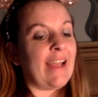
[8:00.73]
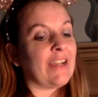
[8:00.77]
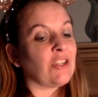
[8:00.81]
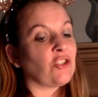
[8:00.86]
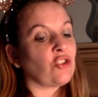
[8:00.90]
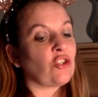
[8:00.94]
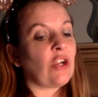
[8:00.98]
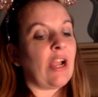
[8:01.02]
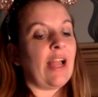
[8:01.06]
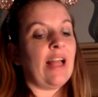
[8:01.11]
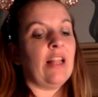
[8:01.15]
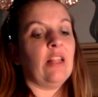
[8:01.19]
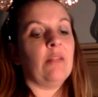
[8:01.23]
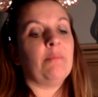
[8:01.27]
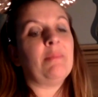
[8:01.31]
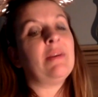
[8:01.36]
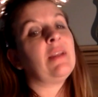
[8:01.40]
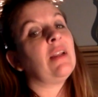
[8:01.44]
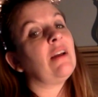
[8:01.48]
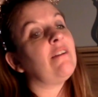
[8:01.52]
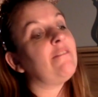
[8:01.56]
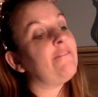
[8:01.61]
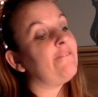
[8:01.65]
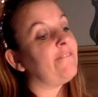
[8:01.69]
extra
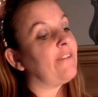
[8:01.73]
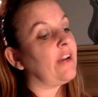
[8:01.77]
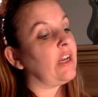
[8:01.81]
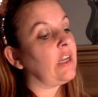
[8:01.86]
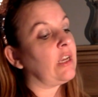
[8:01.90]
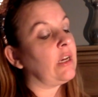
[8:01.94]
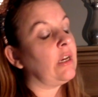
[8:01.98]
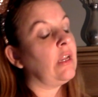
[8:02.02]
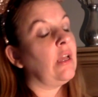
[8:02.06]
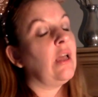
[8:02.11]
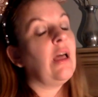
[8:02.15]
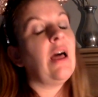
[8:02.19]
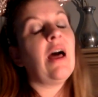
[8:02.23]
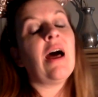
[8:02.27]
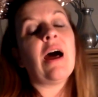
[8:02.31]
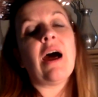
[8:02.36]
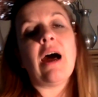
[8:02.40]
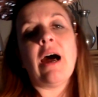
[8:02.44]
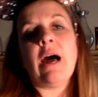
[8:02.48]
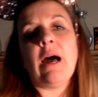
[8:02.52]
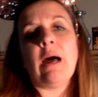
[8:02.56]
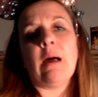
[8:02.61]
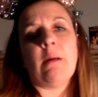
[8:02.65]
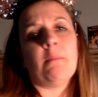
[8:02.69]
element of fun.
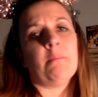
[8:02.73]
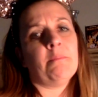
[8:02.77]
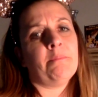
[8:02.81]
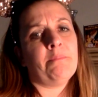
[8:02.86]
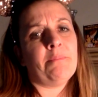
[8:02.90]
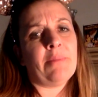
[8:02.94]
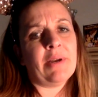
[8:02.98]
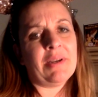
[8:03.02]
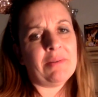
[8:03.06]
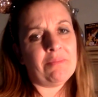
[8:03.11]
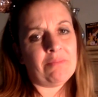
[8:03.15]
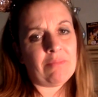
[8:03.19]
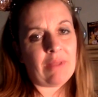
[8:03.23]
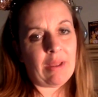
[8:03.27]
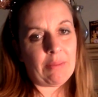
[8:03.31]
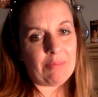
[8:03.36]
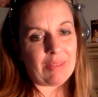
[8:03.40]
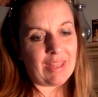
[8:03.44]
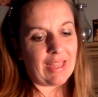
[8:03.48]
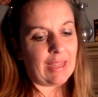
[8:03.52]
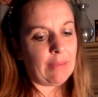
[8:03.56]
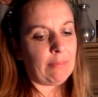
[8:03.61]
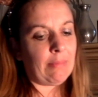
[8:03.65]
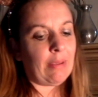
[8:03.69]
But I'm
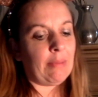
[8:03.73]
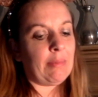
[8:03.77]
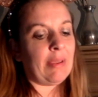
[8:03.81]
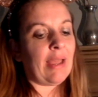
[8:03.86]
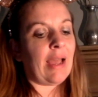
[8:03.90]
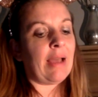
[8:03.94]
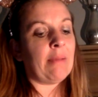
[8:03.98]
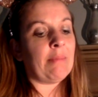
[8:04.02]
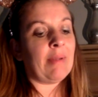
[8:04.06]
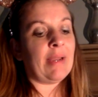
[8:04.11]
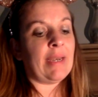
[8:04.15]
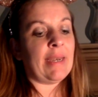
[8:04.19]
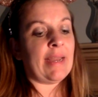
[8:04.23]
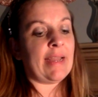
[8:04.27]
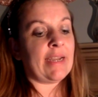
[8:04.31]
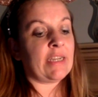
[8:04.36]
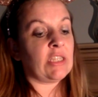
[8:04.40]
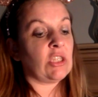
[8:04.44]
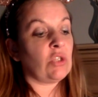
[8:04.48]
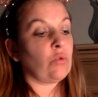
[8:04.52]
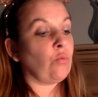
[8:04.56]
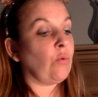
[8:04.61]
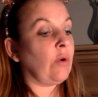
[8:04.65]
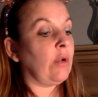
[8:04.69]
thinking maybe on my
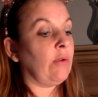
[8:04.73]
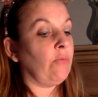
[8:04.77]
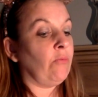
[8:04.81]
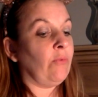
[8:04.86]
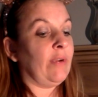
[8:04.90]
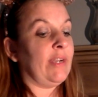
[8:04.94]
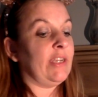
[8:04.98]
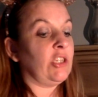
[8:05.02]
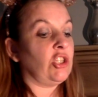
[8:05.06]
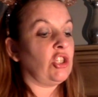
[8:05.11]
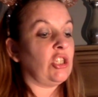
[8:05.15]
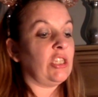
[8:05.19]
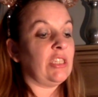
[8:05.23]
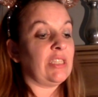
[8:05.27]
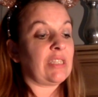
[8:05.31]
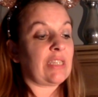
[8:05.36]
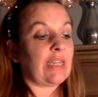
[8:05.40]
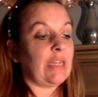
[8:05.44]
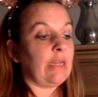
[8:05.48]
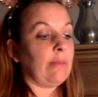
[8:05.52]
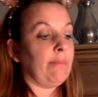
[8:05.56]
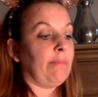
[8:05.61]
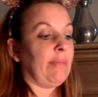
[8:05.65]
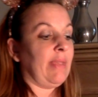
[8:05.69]
next one, which is
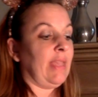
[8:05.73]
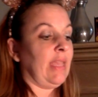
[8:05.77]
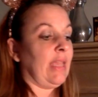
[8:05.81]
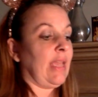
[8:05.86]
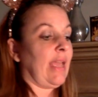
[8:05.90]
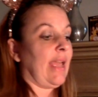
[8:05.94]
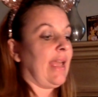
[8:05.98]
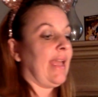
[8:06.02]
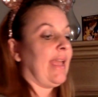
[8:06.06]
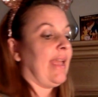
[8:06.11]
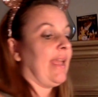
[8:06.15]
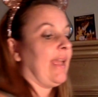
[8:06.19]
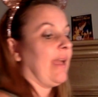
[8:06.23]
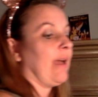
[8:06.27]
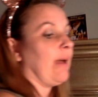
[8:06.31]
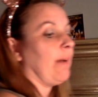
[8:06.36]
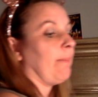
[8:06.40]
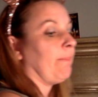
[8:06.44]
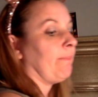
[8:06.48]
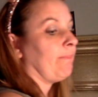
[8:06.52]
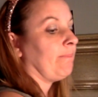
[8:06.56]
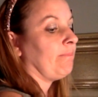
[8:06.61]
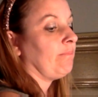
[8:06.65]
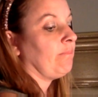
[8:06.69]
going to be a
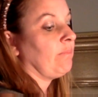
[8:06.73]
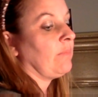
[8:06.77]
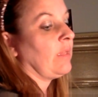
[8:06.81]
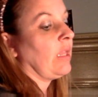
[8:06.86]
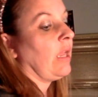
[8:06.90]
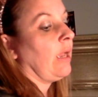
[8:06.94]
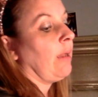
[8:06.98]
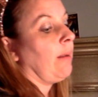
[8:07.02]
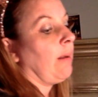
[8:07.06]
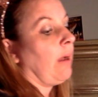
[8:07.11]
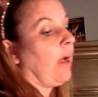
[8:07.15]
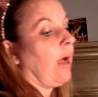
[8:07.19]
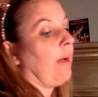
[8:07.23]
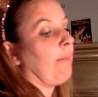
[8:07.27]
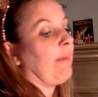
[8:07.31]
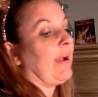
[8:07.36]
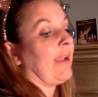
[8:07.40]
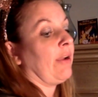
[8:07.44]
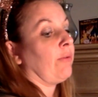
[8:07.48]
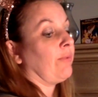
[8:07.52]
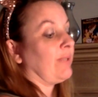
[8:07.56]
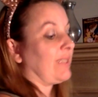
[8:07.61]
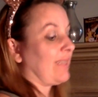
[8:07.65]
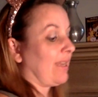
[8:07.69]

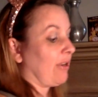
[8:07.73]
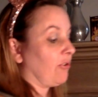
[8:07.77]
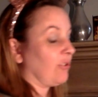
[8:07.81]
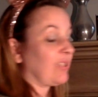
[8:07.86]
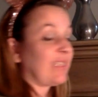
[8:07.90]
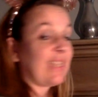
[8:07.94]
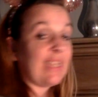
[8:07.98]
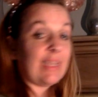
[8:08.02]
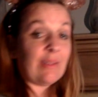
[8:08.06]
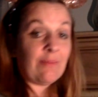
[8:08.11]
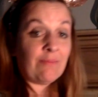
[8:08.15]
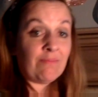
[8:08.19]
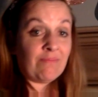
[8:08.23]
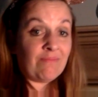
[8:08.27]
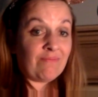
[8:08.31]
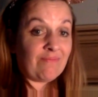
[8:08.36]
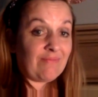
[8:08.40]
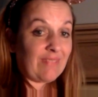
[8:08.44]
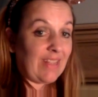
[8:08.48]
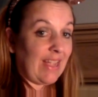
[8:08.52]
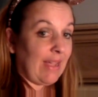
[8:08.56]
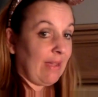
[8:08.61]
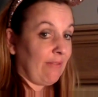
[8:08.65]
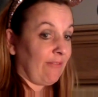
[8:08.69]
Mike Wazowski.
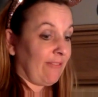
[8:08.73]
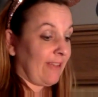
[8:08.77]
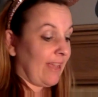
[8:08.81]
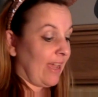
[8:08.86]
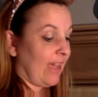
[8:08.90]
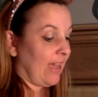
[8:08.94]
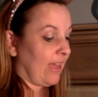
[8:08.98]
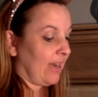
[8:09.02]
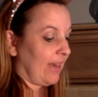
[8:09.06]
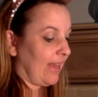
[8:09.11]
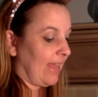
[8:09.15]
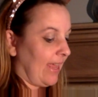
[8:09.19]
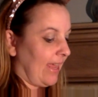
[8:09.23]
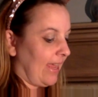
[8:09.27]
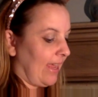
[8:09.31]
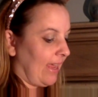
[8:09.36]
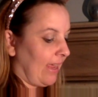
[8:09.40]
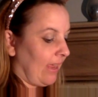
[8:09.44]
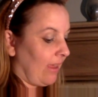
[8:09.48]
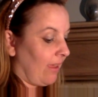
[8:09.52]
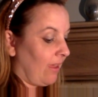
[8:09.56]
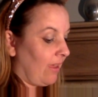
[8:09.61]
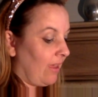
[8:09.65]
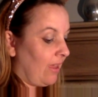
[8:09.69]
I've got
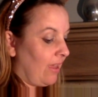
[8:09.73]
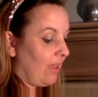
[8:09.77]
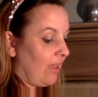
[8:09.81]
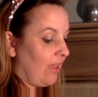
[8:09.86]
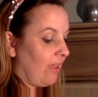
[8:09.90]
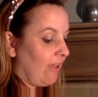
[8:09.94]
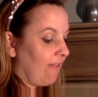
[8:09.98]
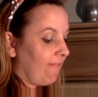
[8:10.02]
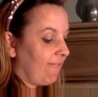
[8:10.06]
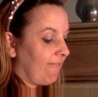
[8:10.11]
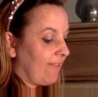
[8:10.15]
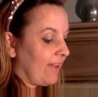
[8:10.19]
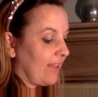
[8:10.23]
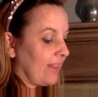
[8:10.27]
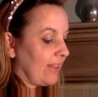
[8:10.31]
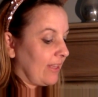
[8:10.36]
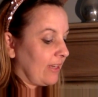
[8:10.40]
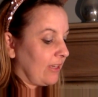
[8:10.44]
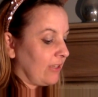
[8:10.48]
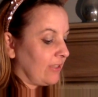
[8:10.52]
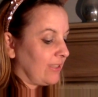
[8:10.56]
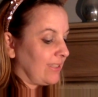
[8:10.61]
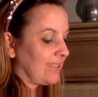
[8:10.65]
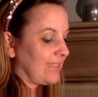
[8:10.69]
a fun
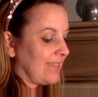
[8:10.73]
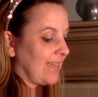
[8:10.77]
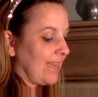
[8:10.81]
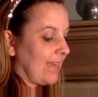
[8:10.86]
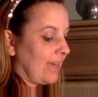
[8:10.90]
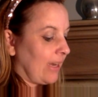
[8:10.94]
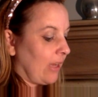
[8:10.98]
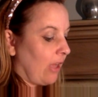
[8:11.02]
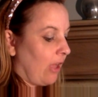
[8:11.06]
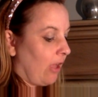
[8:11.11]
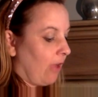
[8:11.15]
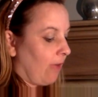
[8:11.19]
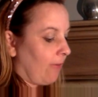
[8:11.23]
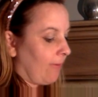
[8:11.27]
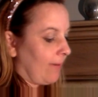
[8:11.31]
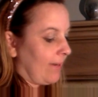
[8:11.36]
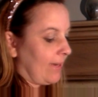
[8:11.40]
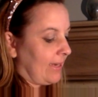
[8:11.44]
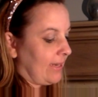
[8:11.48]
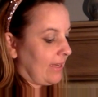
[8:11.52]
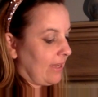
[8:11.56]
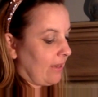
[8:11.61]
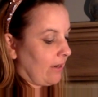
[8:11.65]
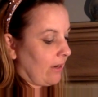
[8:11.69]
little design
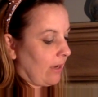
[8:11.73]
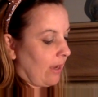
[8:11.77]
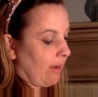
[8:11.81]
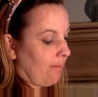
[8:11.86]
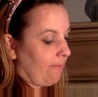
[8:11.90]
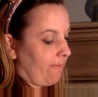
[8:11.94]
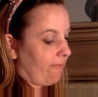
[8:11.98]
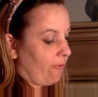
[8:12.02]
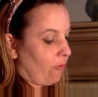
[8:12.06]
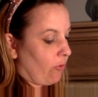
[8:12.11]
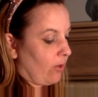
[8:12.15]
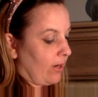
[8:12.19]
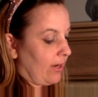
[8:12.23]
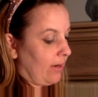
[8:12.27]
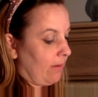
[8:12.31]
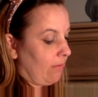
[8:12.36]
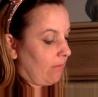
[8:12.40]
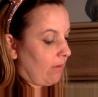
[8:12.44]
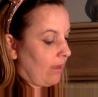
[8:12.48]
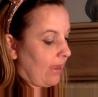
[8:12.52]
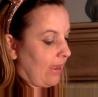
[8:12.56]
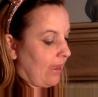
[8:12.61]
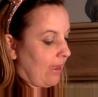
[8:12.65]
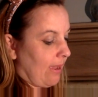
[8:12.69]
already done up for it,
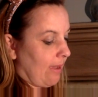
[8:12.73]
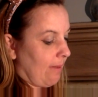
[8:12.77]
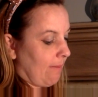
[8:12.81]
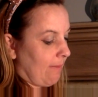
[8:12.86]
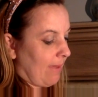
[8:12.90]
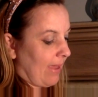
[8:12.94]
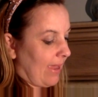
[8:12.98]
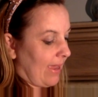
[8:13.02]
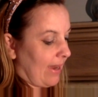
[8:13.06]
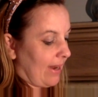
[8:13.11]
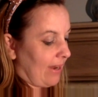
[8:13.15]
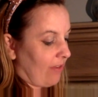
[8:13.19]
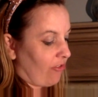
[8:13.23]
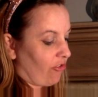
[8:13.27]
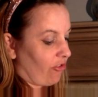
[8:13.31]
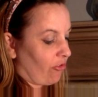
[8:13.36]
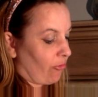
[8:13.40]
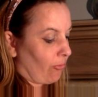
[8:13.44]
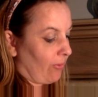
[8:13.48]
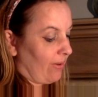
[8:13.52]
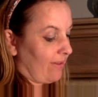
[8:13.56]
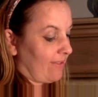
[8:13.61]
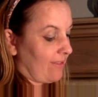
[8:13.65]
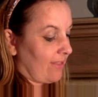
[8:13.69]
and I
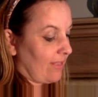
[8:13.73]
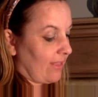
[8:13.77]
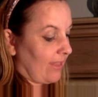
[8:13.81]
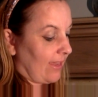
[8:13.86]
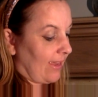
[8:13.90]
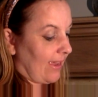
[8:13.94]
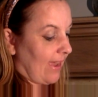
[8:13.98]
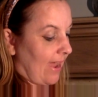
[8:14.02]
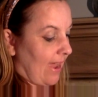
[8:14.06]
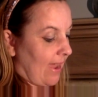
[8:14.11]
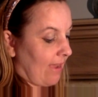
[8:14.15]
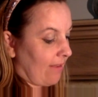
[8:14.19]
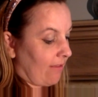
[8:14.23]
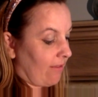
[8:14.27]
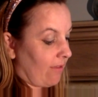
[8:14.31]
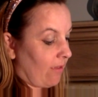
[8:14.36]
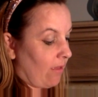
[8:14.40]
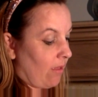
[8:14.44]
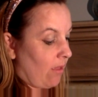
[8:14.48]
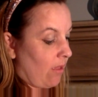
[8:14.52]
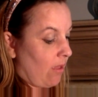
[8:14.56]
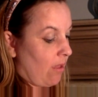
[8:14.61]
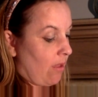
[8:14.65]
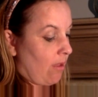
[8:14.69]
just recently got
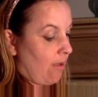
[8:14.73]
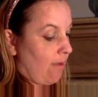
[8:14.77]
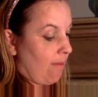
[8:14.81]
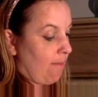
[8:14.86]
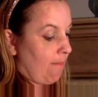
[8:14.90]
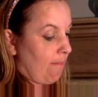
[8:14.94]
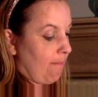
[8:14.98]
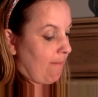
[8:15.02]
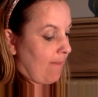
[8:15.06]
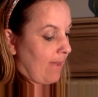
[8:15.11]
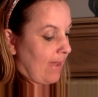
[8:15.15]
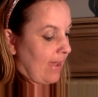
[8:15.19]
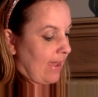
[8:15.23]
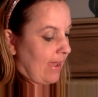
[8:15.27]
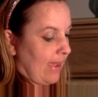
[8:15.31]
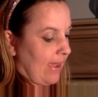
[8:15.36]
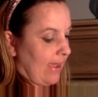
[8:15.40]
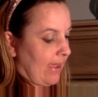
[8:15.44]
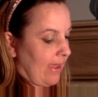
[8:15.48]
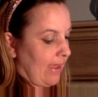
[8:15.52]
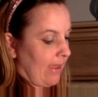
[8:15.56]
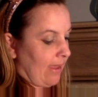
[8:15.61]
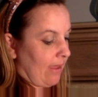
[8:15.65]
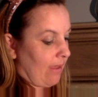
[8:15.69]

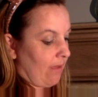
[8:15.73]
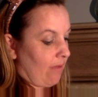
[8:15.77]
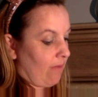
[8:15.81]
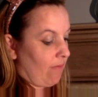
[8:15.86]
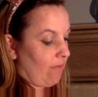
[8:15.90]
my